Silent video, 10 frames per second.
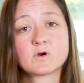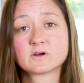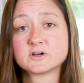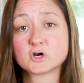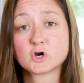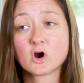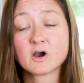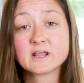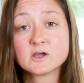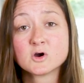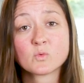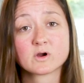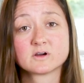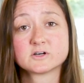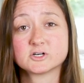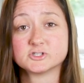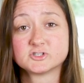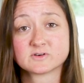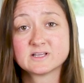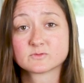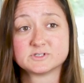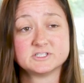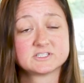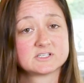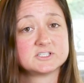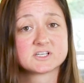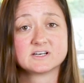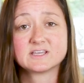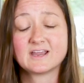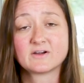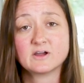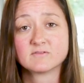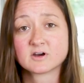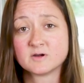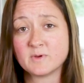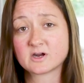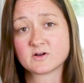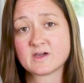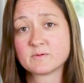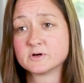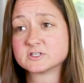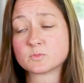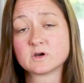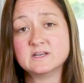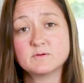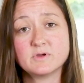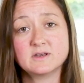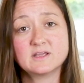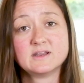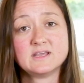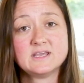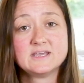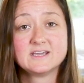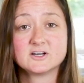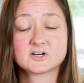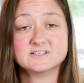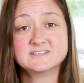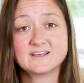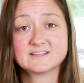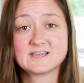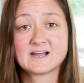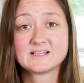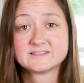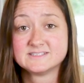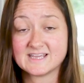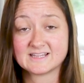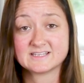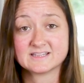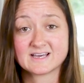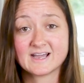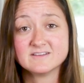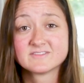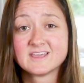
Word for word: work on her cardio, work on her strength, which is just going to carry over and make her that much more independent in her daily uh, daily life.